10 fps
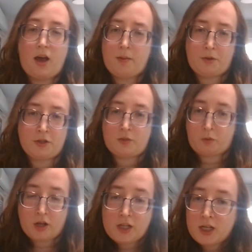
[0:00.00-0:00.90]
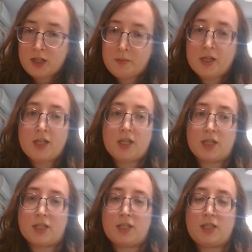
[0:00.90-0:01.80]
I'm going to spoil it a little bit.
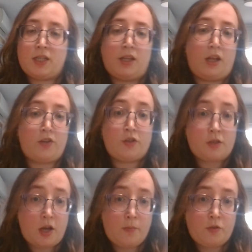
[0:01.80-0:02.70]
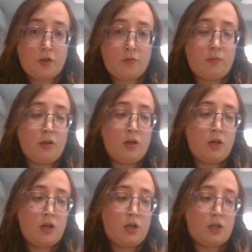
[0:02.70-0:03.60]
It's an electric type gym.
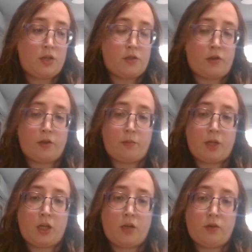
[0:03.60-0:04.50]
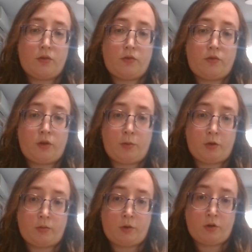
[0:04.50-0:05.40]
There's going to be 4
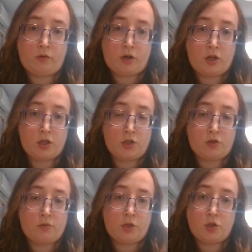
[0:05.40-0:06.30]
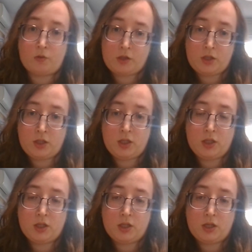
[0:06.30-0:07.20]
Pokemon overall. There's going to be Jolteon,
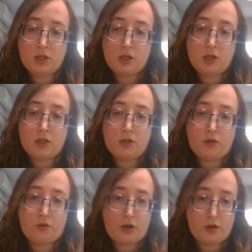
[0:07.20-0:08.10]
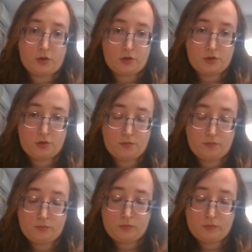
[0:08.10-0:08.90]
3 others.